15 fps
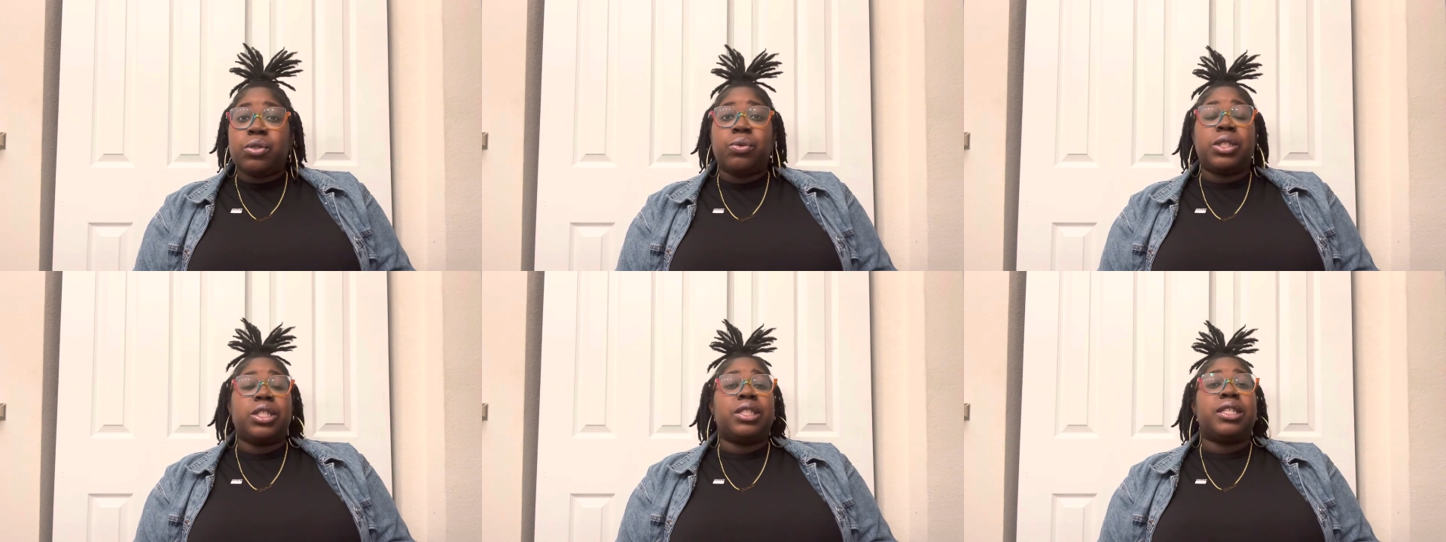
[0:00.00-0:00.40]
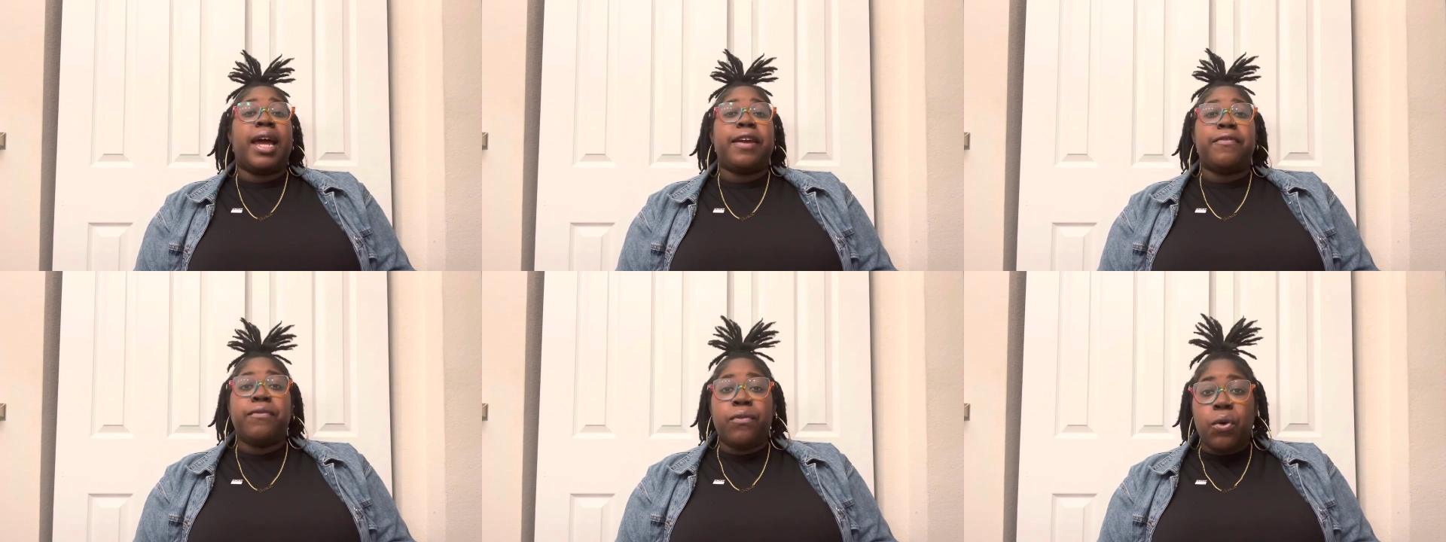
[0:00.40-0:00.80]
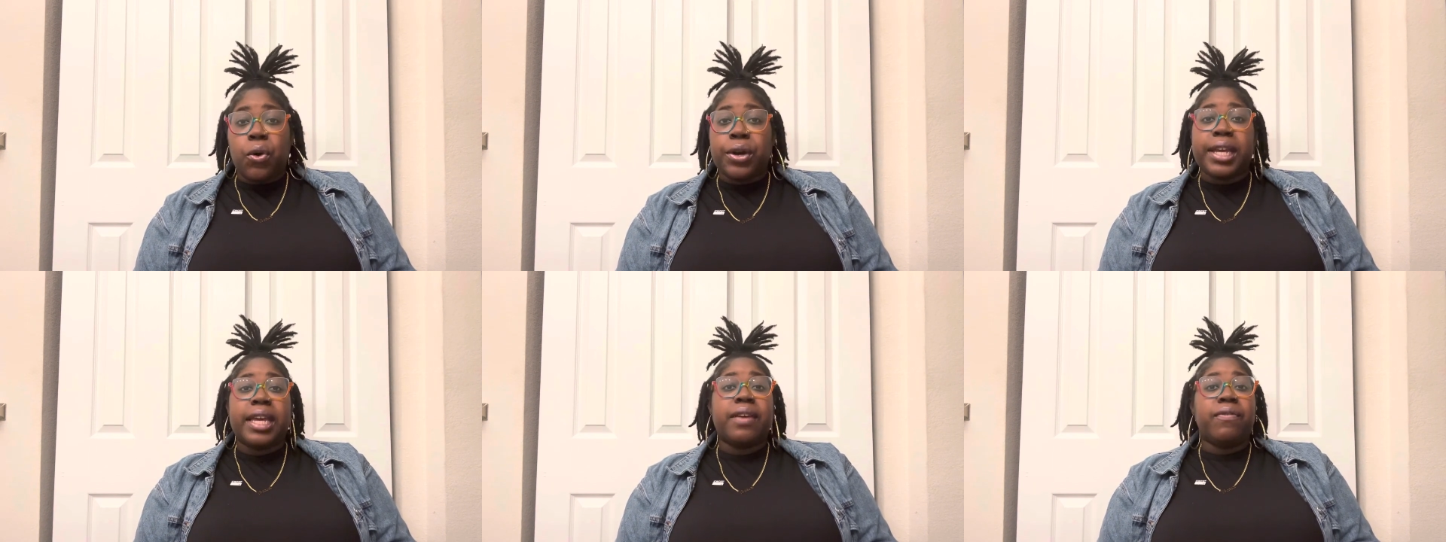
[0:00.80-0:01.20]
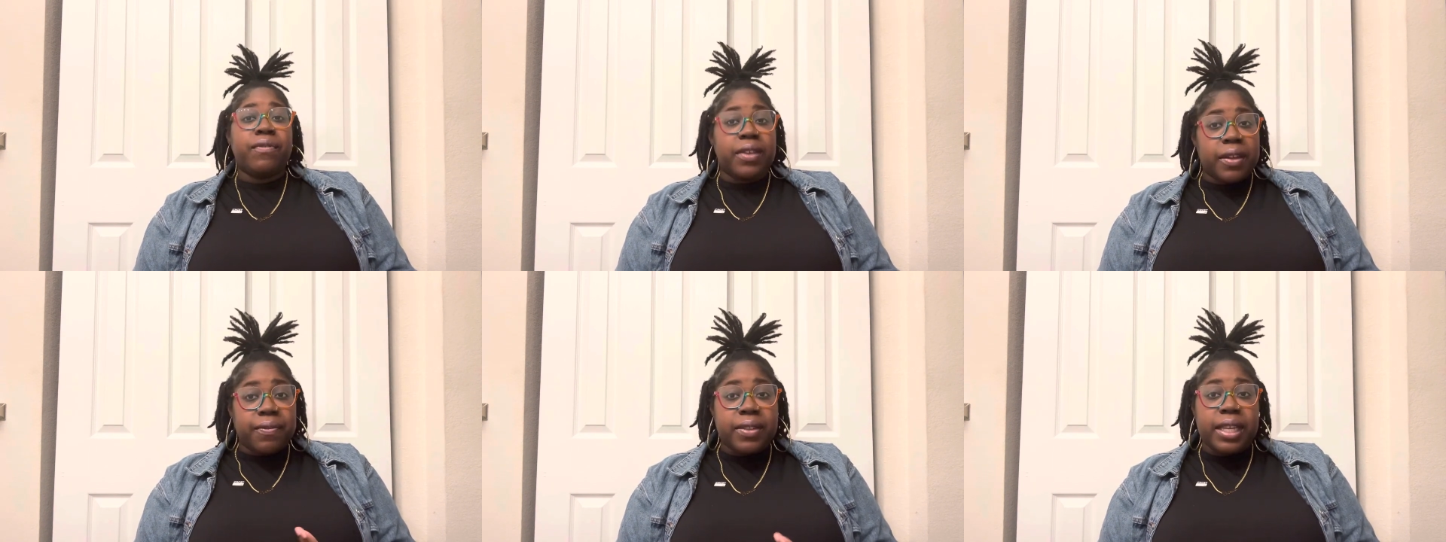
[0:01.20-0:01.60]
which is like 40 and
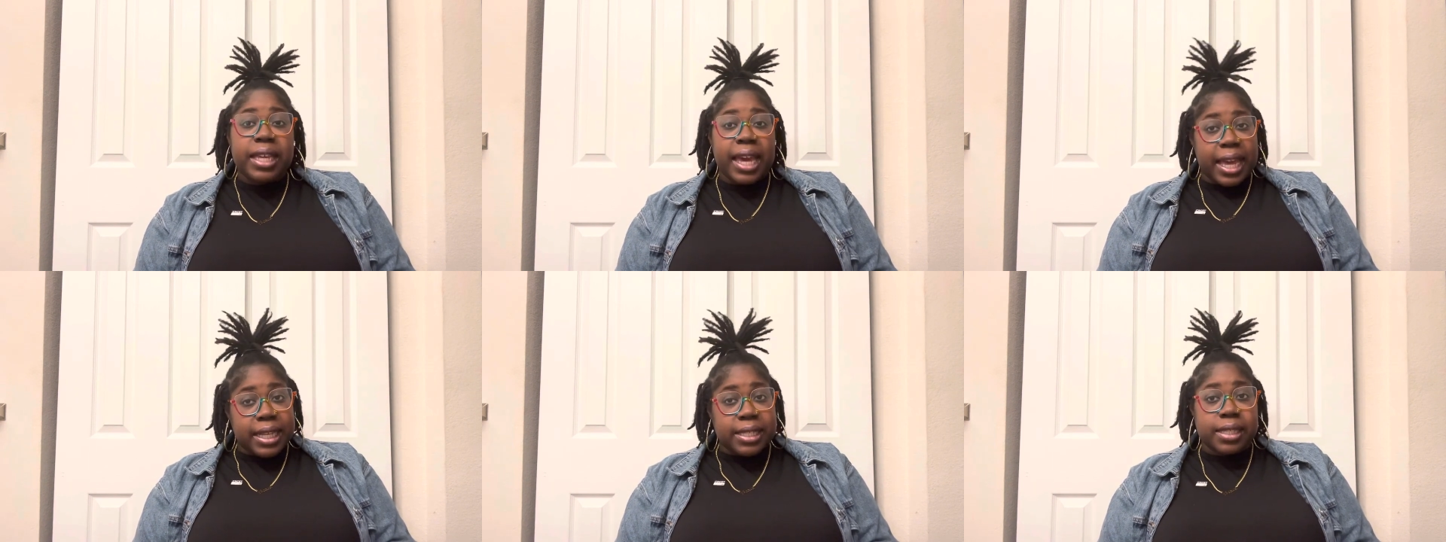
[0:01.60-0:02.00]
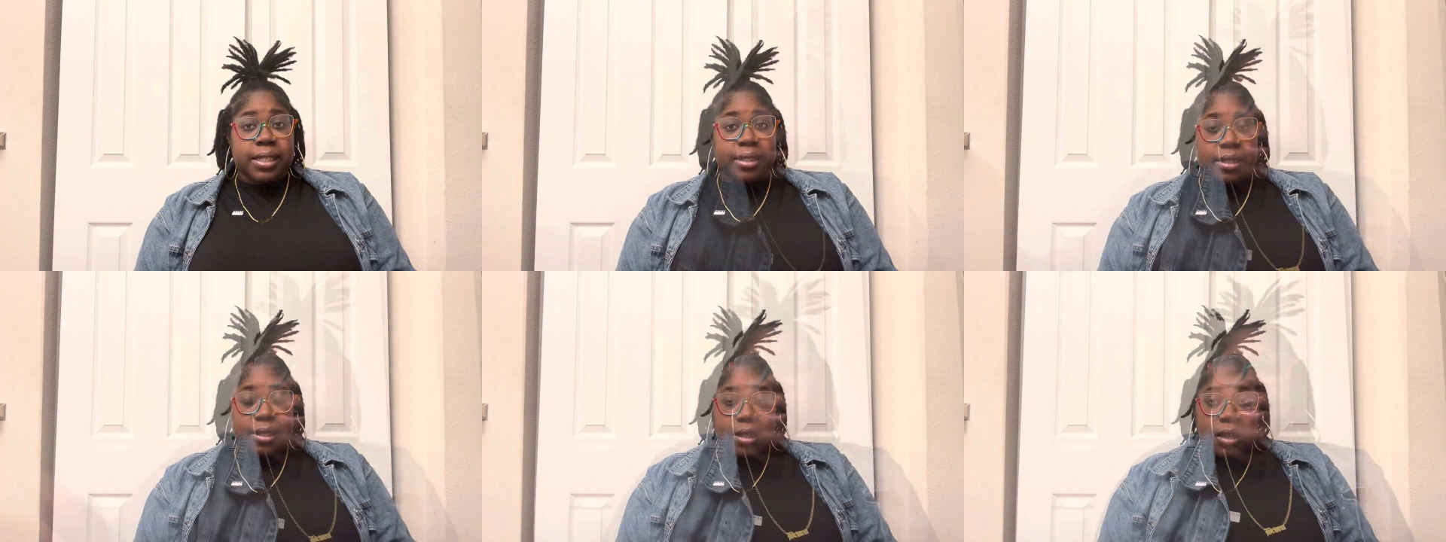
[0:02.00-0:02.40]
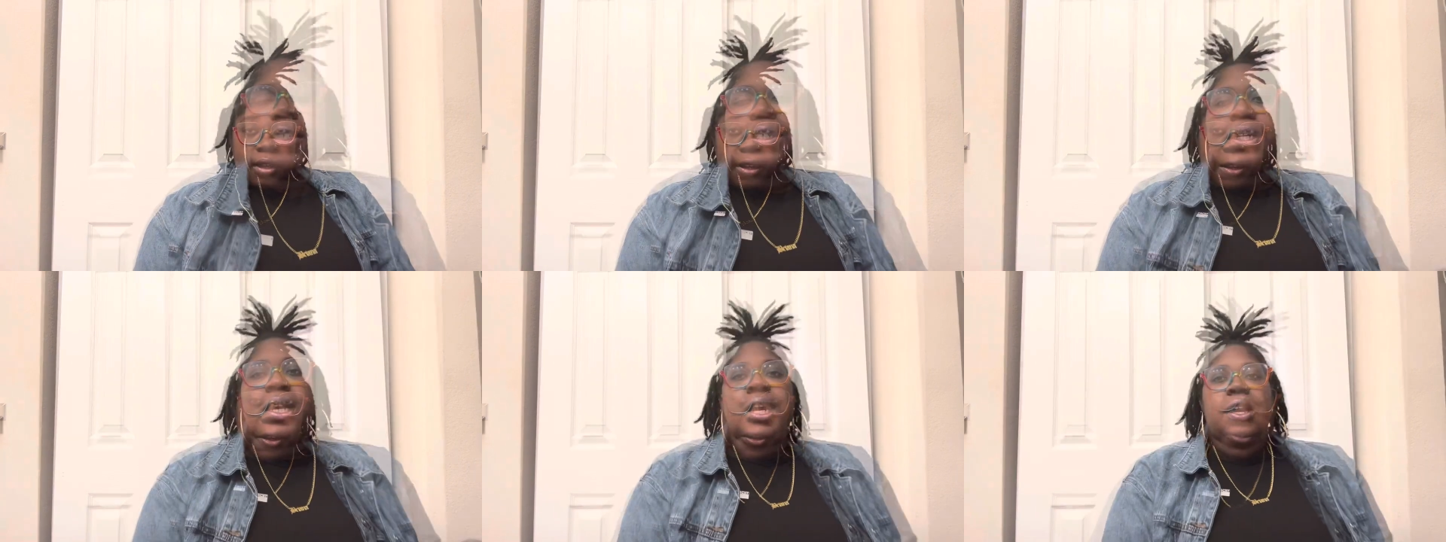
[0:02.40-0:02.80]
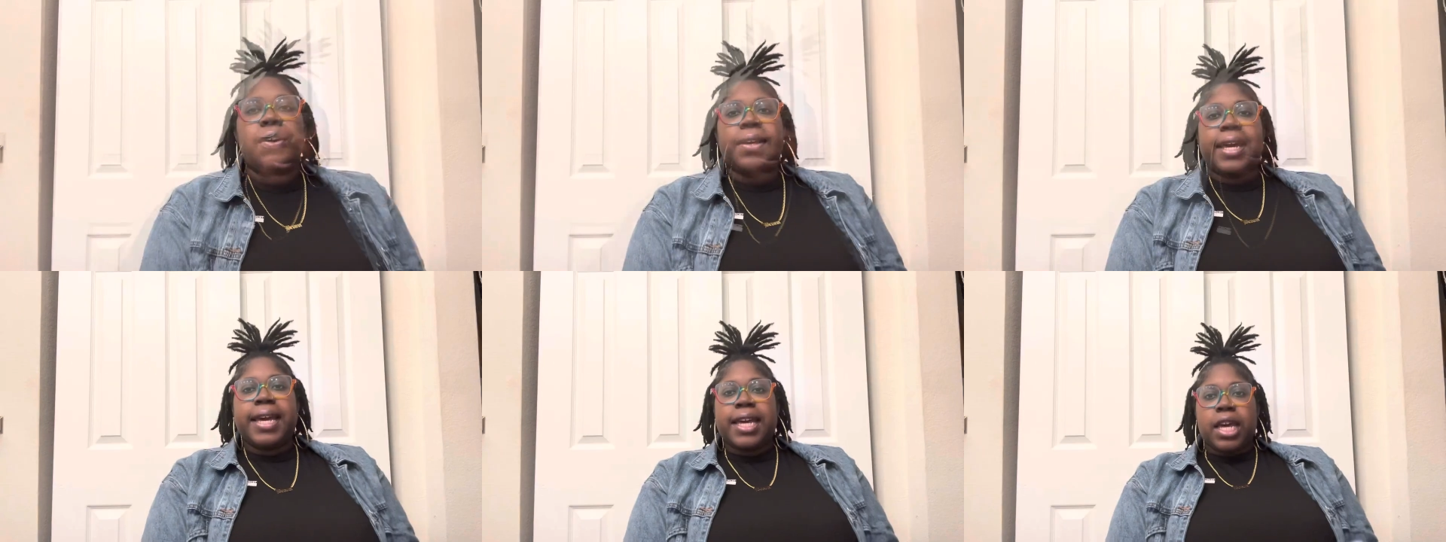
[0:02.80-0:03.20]
50 cases.
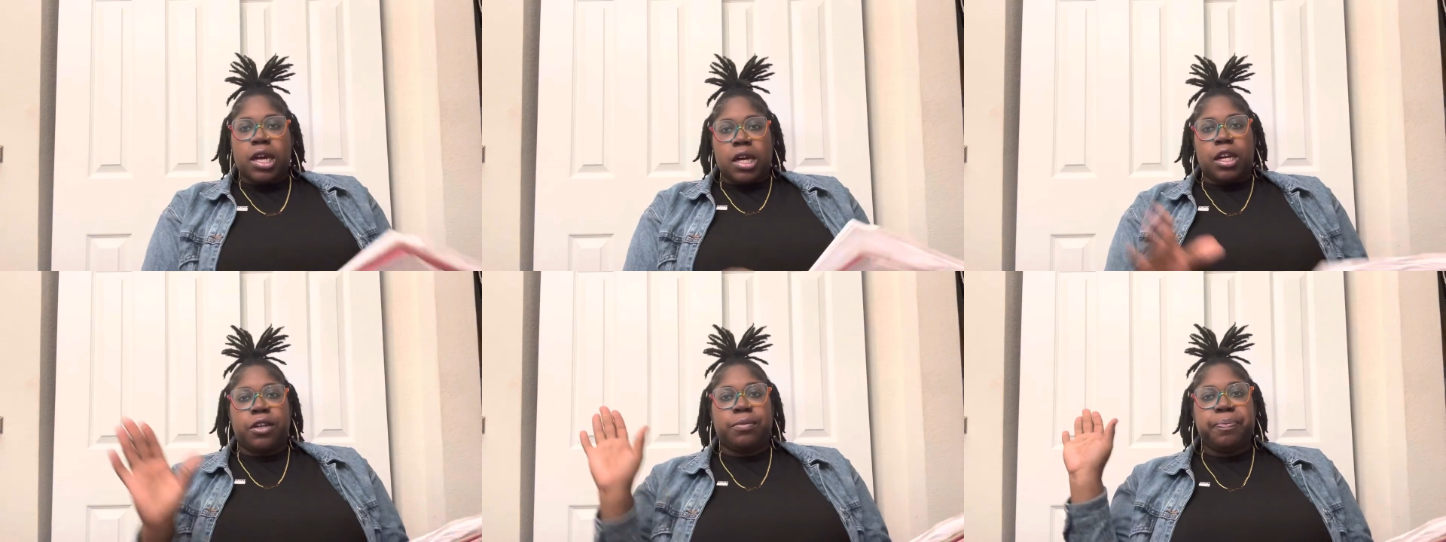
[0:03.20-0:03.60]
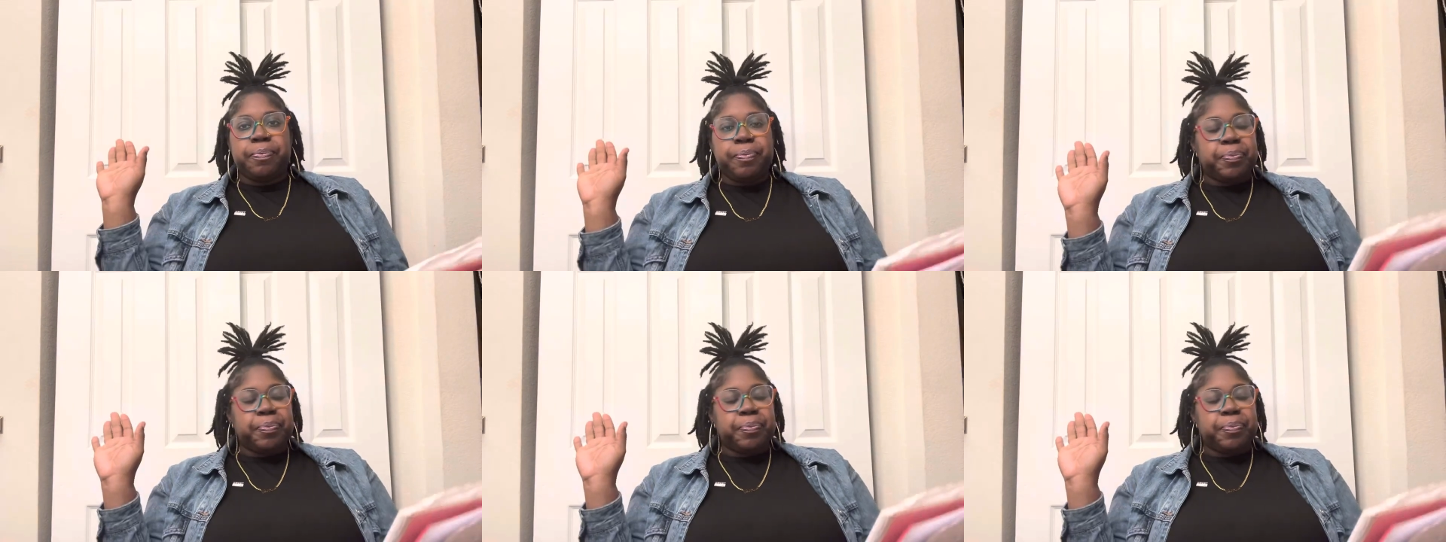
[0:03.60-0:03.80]
Okay, y'all.